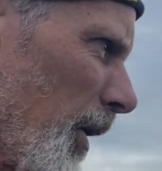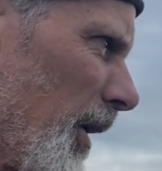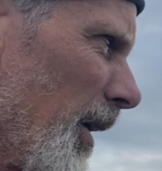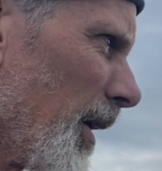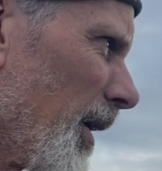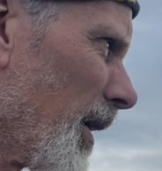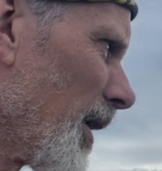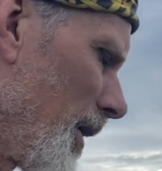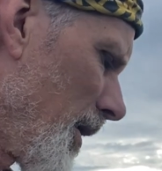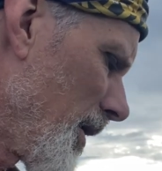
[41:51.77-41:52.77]

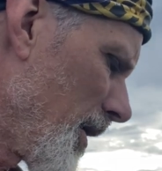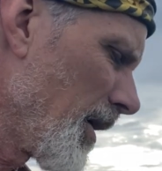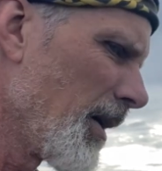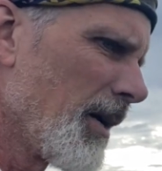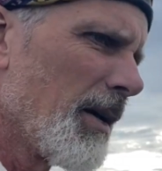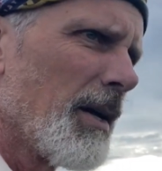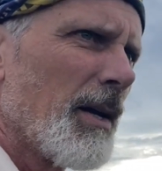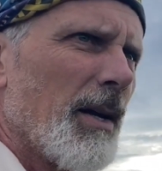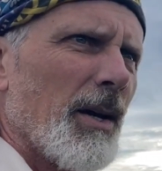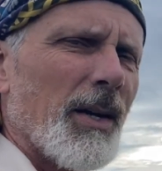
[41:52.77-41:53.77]
gonna
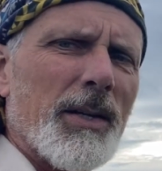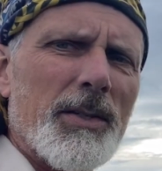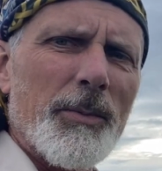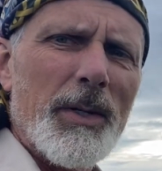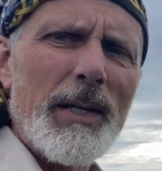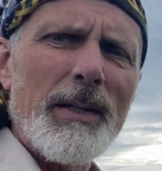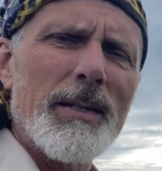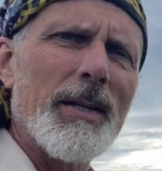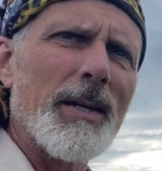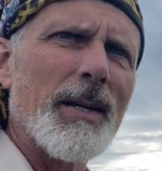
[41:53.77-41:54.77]
get something to
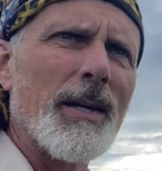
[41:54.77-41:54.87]
eat.